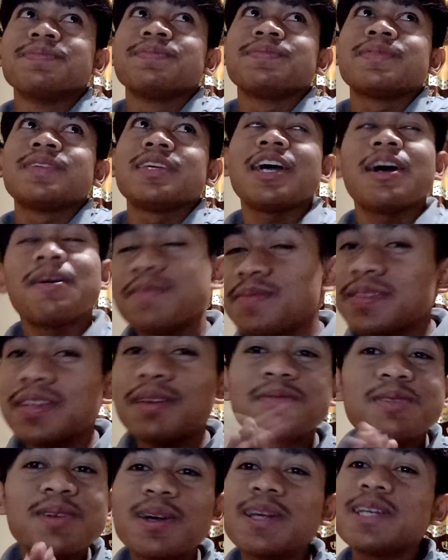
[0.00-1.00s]
Yeah,
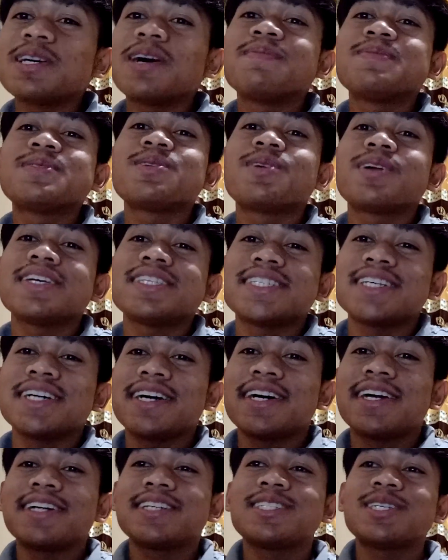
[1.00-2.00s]
I'm sorry,
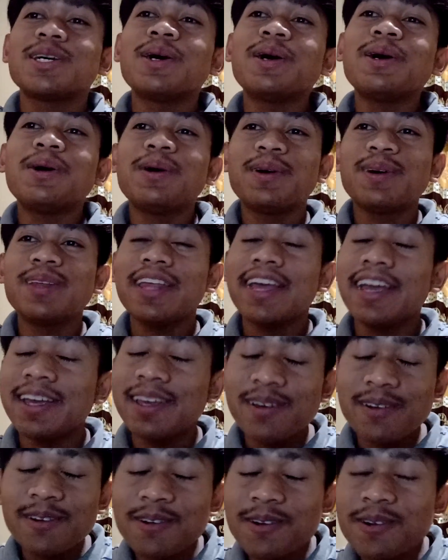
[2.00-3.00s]
sir. So
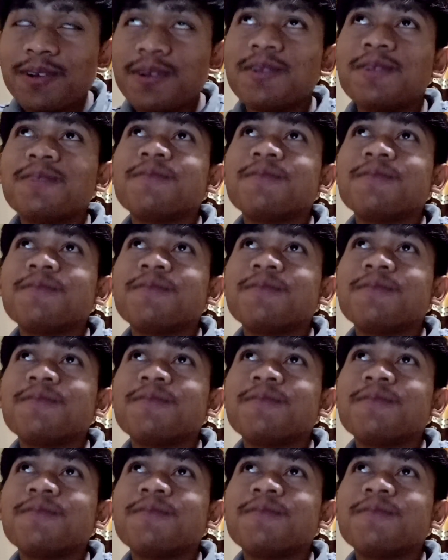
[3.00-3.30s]
thank you.